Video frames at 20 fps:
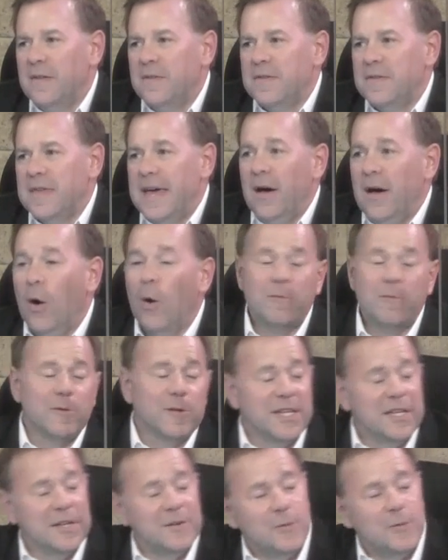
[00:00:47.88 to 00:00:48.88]

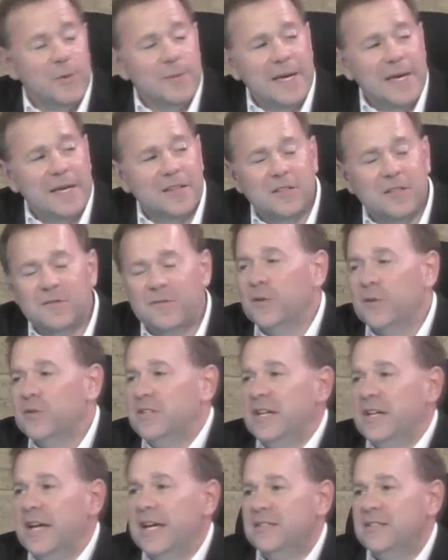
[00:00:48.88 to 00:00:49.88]
hopefully, if we make this vote
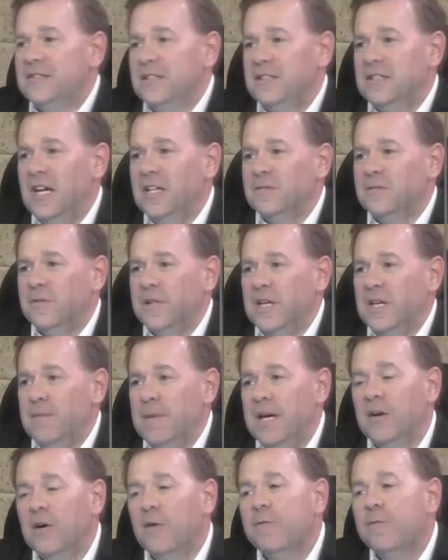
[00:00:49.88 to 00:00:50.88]
tonight successfully. It may
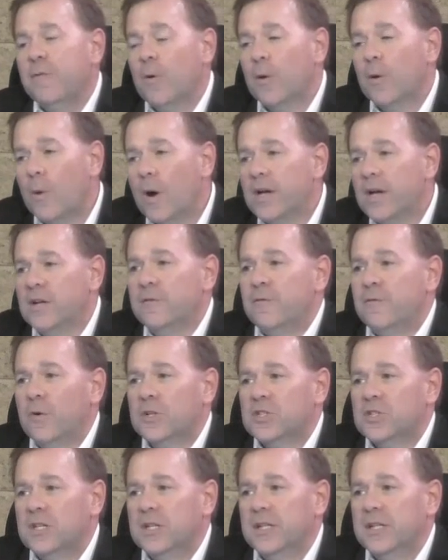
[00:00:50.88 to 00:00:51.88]
go 4-1,
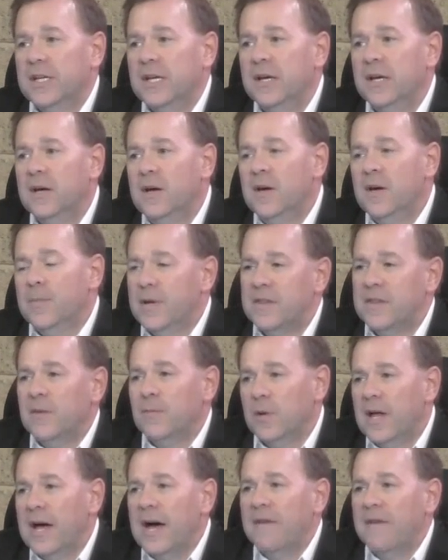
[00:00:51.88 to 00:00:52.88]
unfortunately, but then we'll
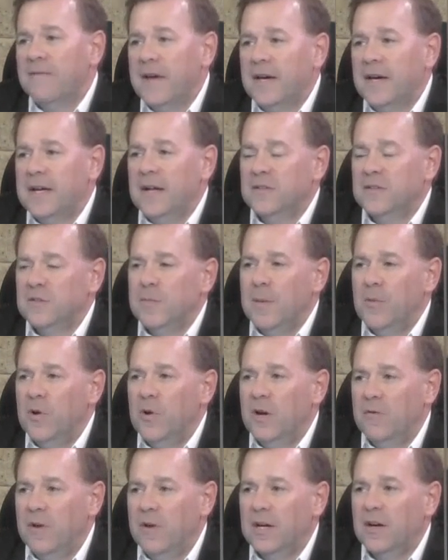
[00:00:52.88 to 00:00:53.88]
have that council member on
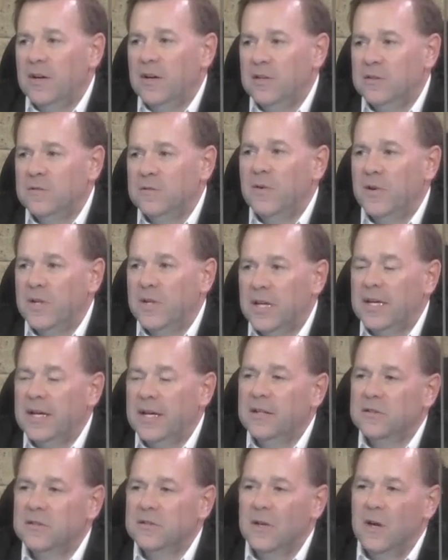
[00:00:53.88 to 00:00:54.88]
record as voting
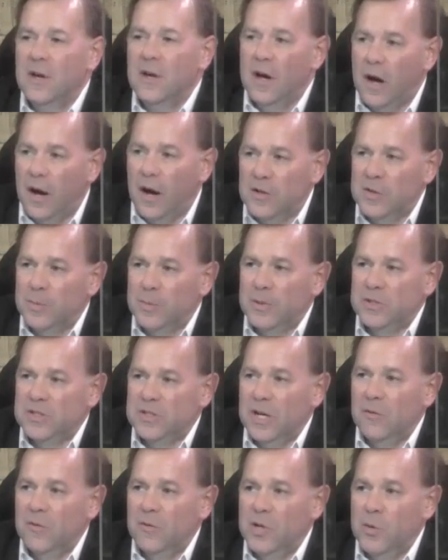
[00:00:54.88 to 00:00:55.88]
against 100%
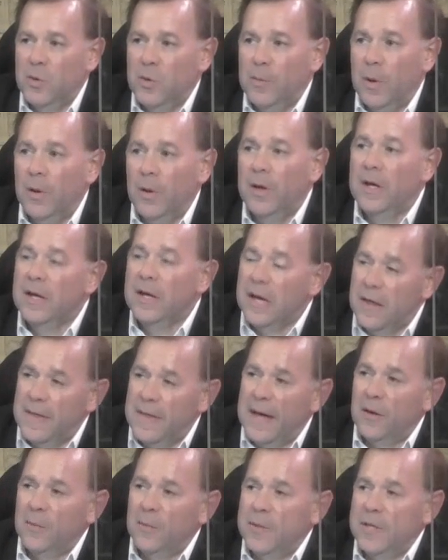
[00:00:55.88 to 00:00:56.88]
renewable, and
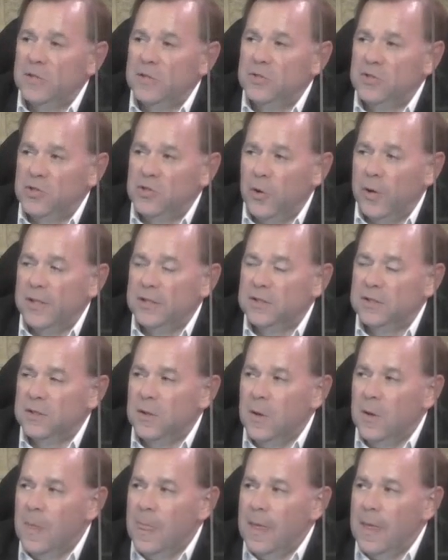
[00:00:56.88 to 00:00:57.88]
that'll be his choice.
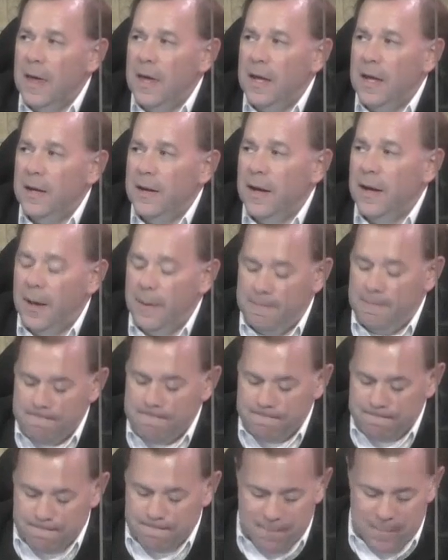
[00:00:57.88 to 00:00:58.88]
And
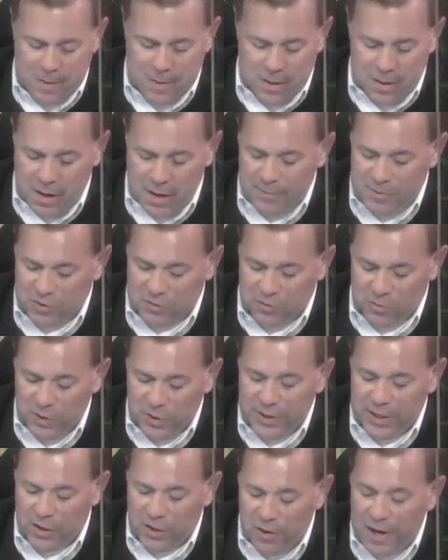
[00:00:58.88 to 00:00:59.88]
I'm just really
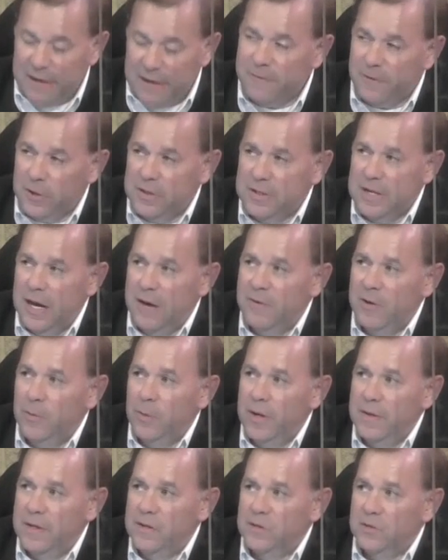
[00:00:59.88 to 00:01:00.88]
grateful to
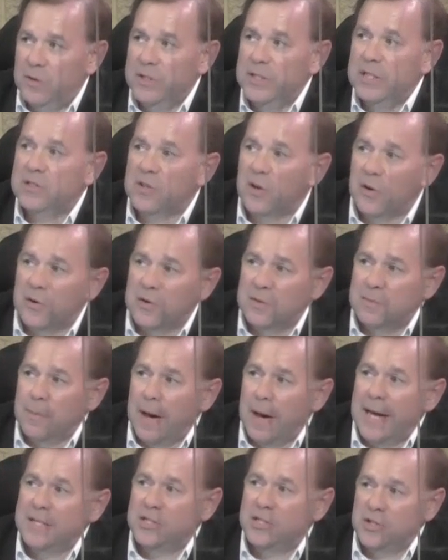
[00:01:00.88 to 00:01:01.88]
everyone that's really turned
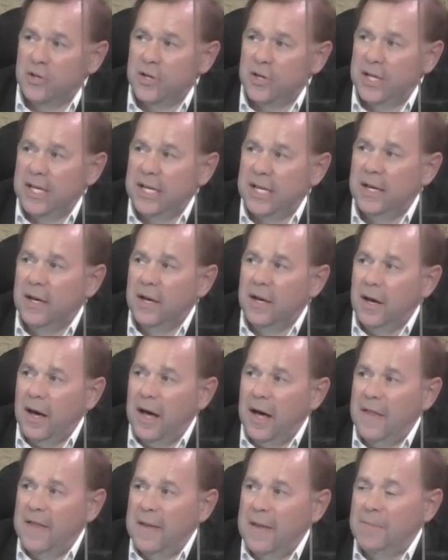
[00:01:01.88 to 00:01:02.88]
my journey
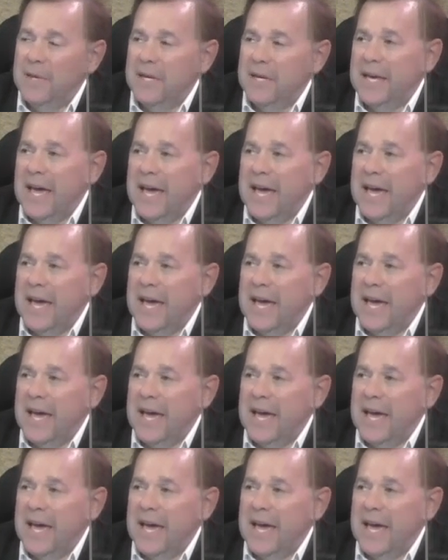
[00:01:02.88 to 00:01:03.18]
that began